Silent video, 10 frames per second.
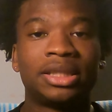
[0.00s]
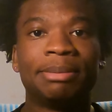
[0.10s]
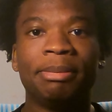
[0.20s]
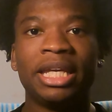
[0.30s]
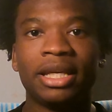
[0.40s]
To
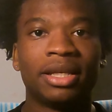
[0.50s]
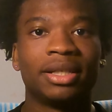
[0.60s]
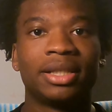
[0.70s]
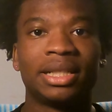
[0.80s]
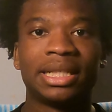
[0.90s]
me,
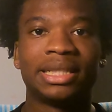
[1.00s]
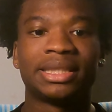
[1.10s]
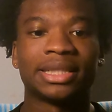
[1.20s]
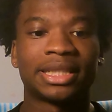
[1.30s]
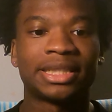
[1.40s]

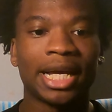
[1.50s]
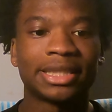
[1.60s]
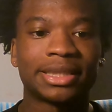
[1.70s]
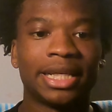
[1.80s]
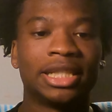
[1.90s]

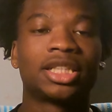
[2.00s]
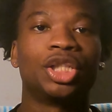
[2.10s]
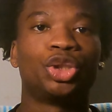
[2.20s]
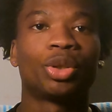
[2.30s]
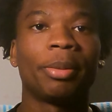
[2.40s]
success is
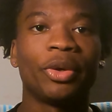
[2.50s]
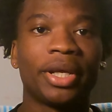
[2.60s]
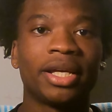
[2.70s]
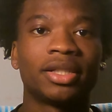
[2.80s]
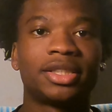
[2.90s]

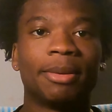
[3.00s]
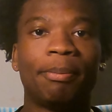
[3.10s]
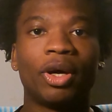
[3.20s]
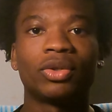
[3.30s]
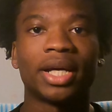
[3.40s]
contributing to
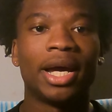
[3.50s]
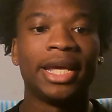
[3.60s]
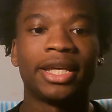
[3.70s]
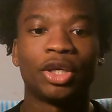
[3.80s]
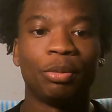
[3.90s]
build
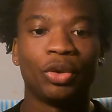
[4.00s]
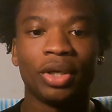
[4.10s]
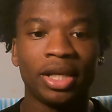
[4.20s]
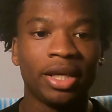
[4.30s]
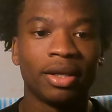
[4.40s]
a
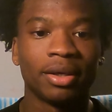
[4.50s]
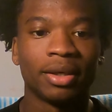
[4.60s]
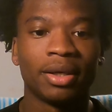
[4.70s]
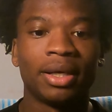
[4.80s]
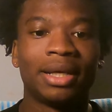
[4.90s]
community
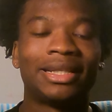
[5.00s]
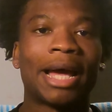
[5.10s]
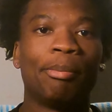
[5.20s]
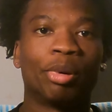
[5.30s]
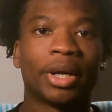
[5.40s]

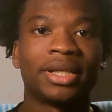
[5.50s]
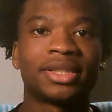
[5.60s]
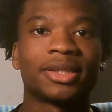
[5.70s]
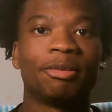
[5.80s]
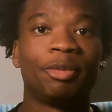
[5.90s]
that
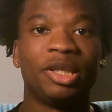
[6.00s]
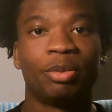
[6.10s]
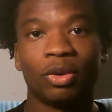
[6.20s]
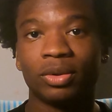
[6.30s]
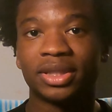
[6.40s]
brings
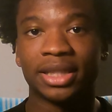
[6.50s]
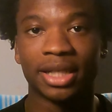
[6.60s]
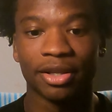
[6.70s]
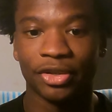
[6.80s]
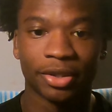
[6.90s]
people
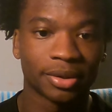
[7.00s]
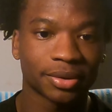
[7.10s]
together.